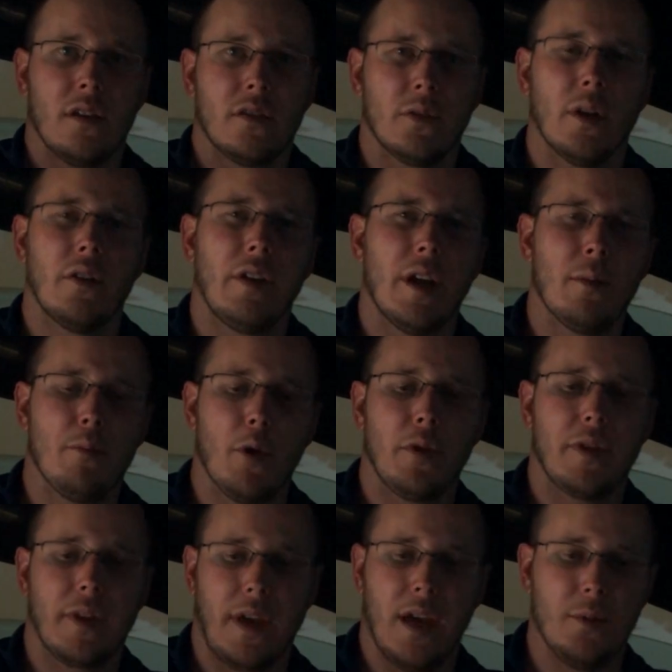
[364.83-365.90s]
So I ran
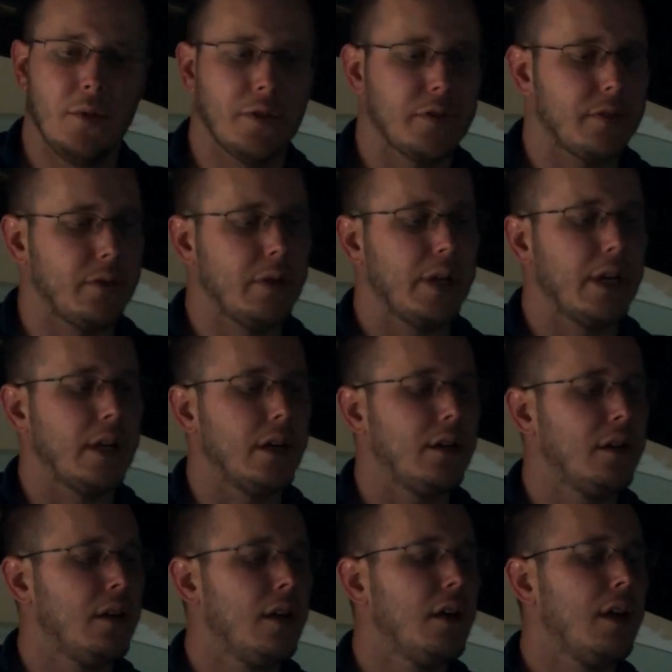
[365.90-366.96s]
both the cables through
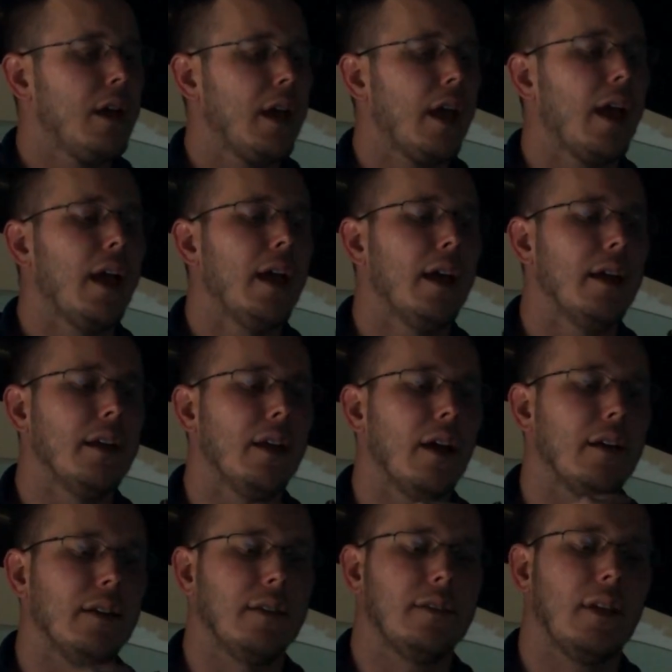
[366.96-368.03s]
here and
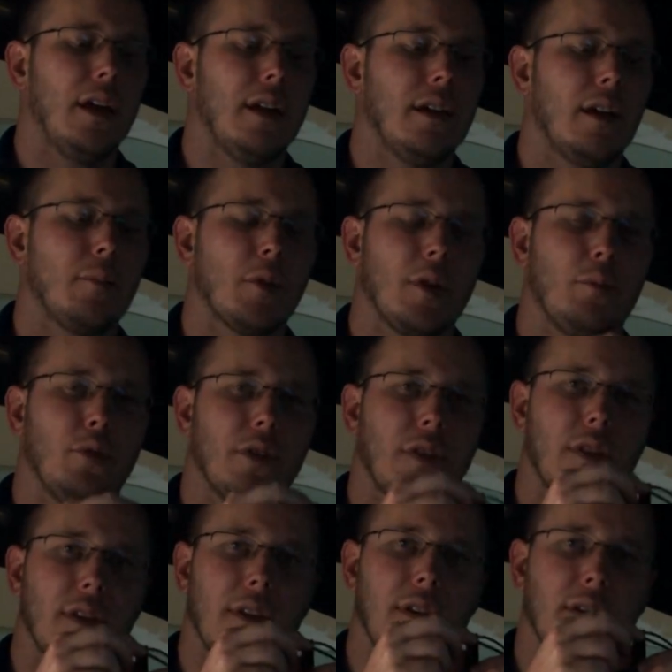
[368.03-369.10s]
I decided I'm going to
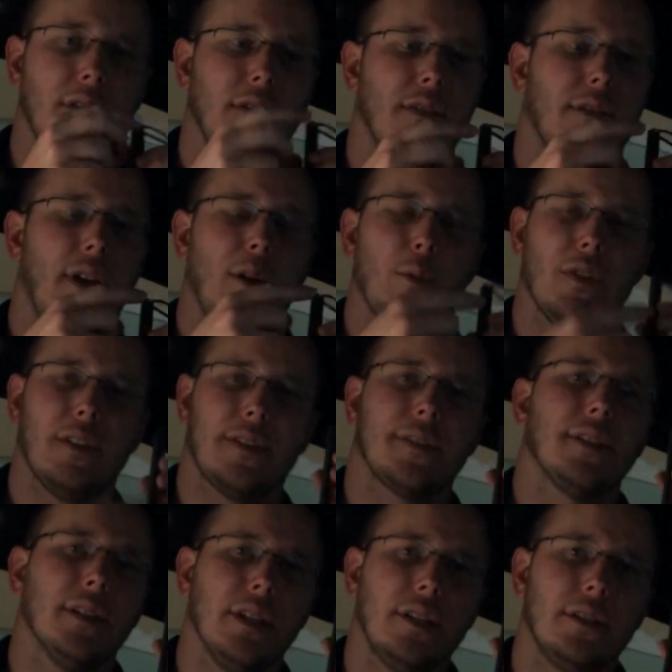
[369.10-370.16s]
put the side with the
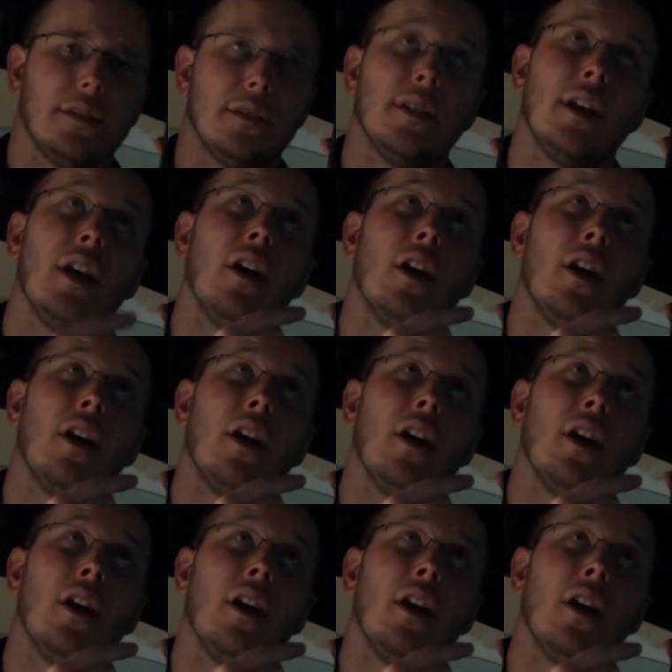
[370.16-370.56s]
slit